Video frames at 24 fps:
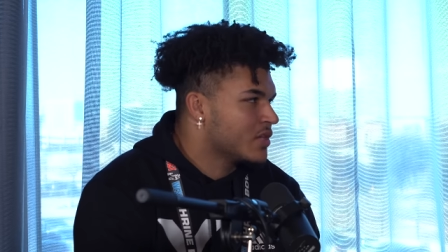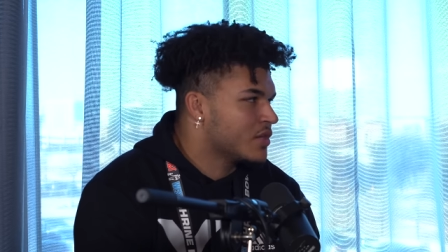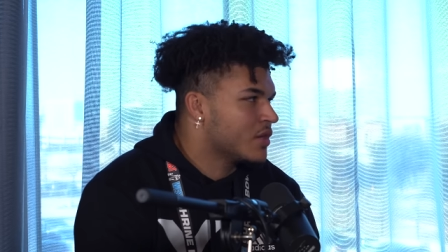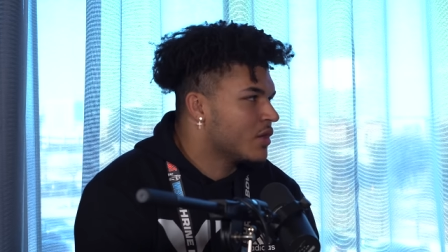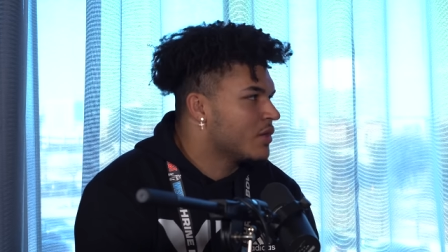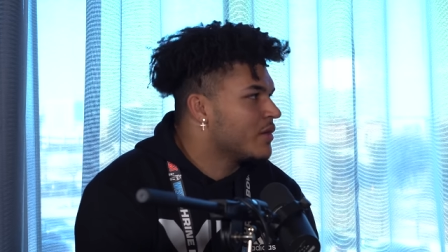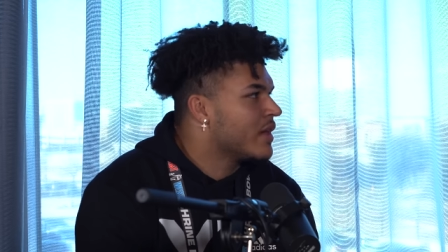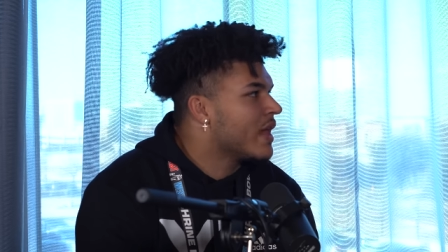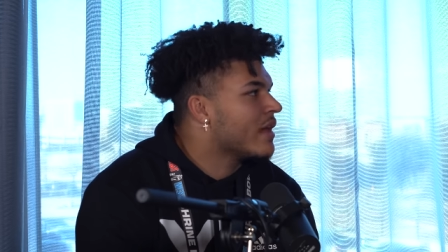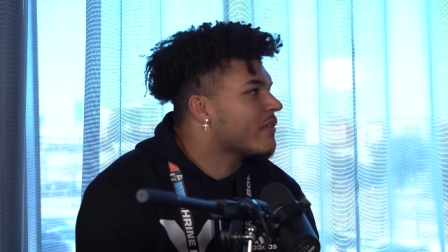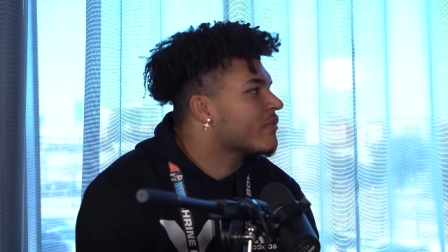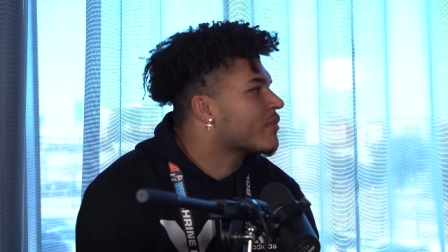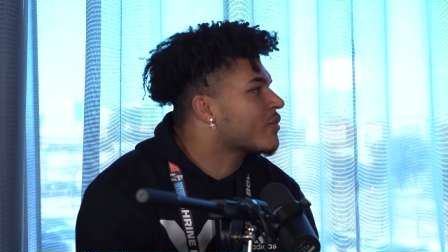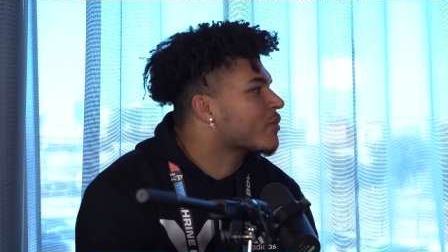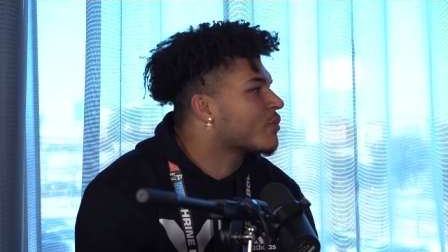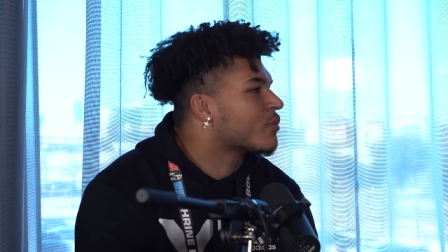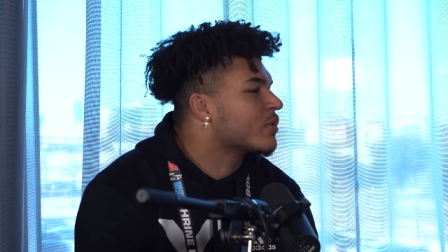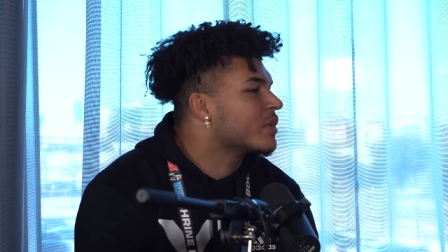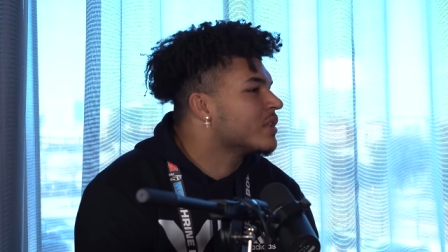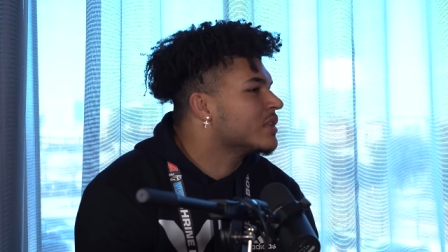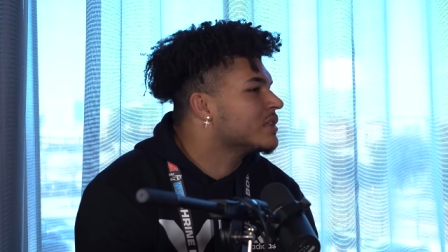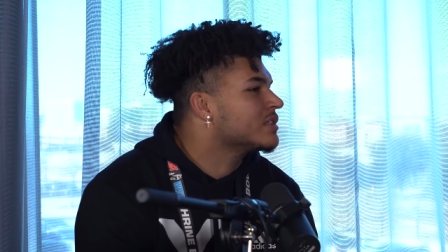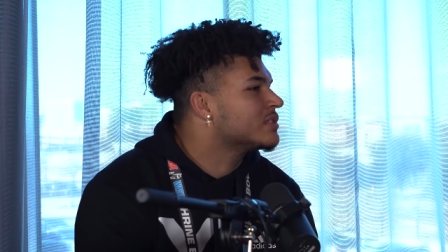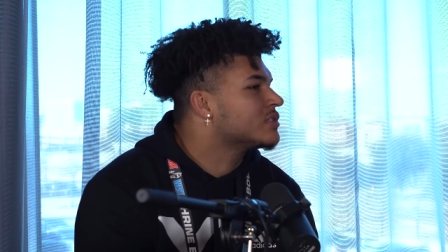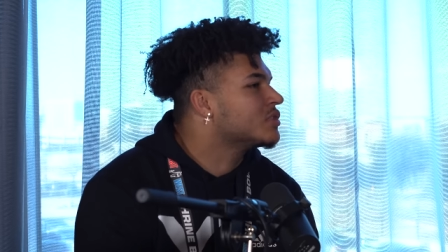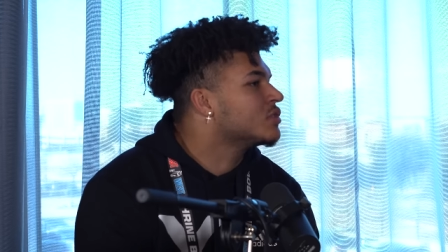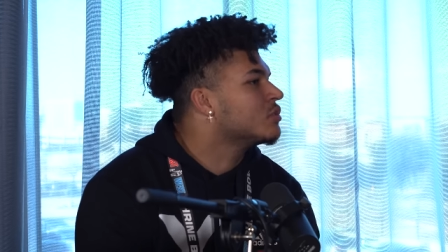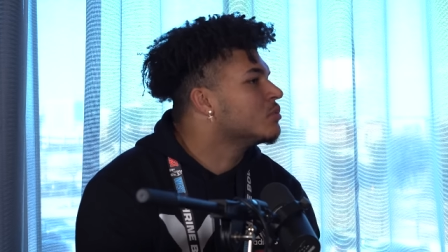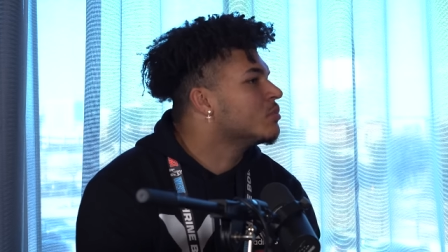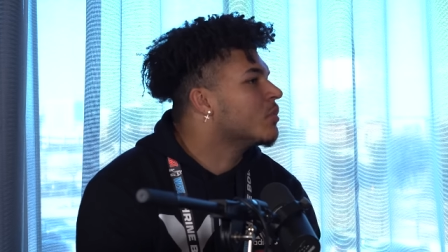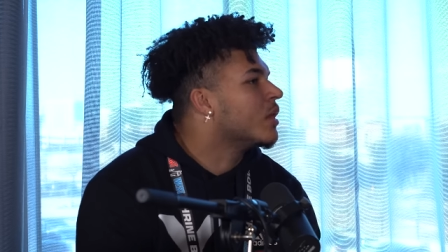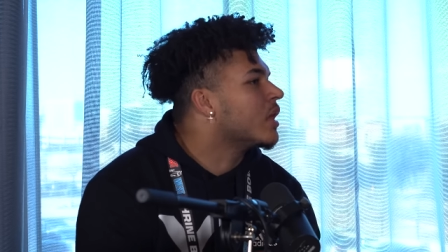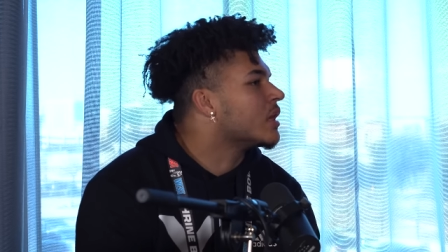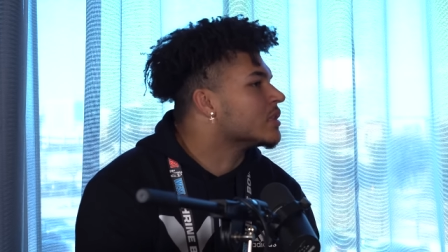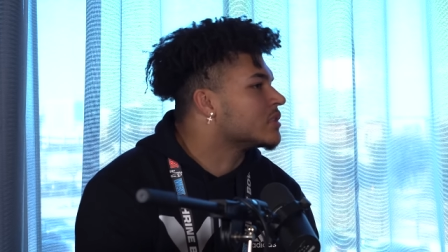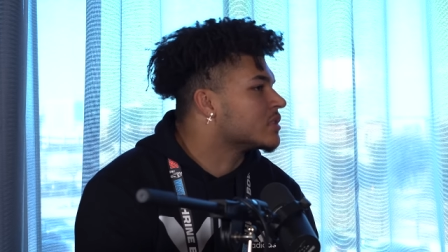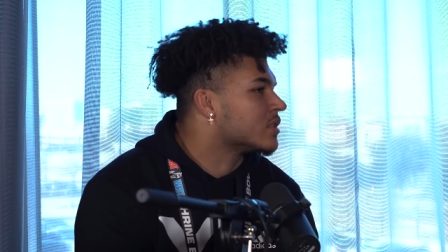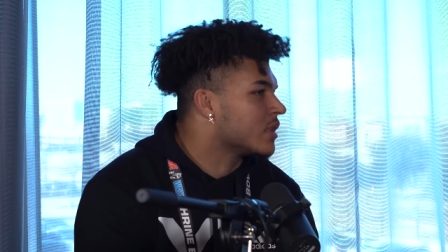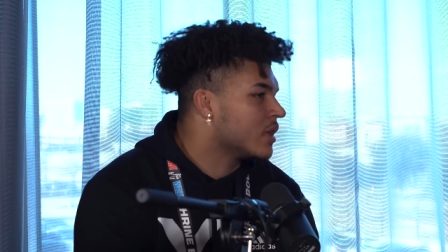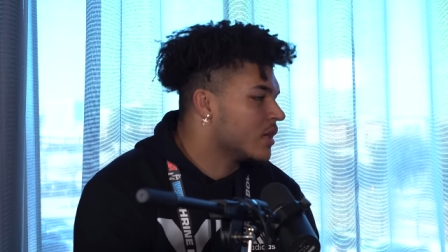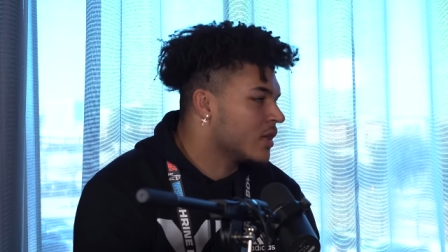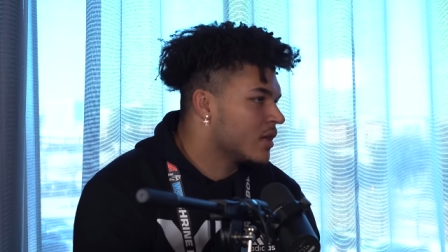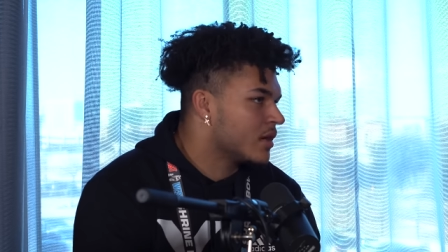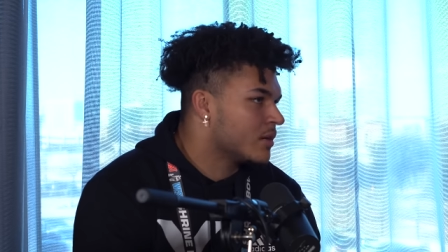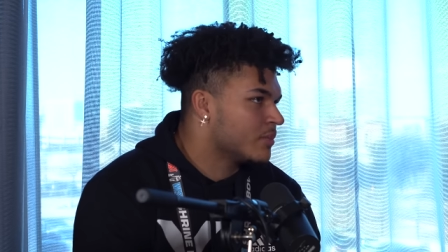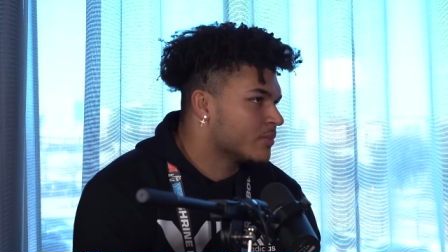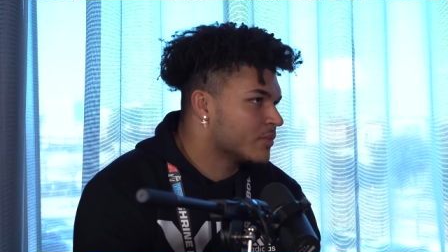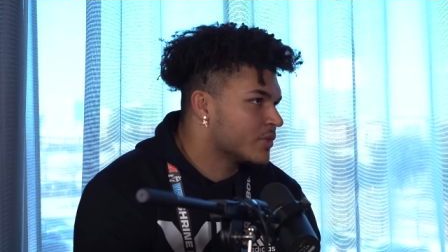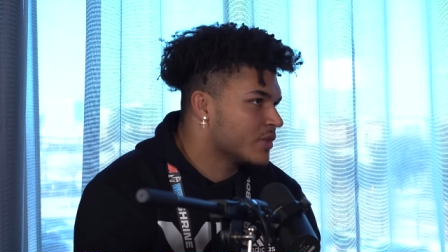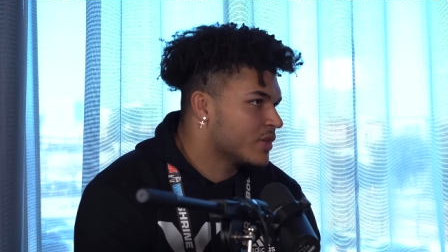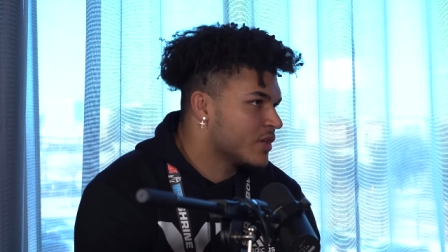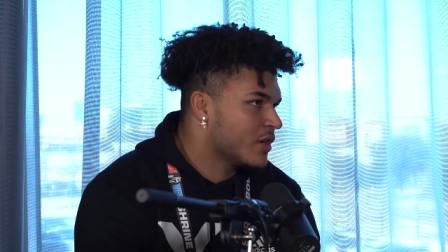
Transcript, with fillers: you know, never really too much, um,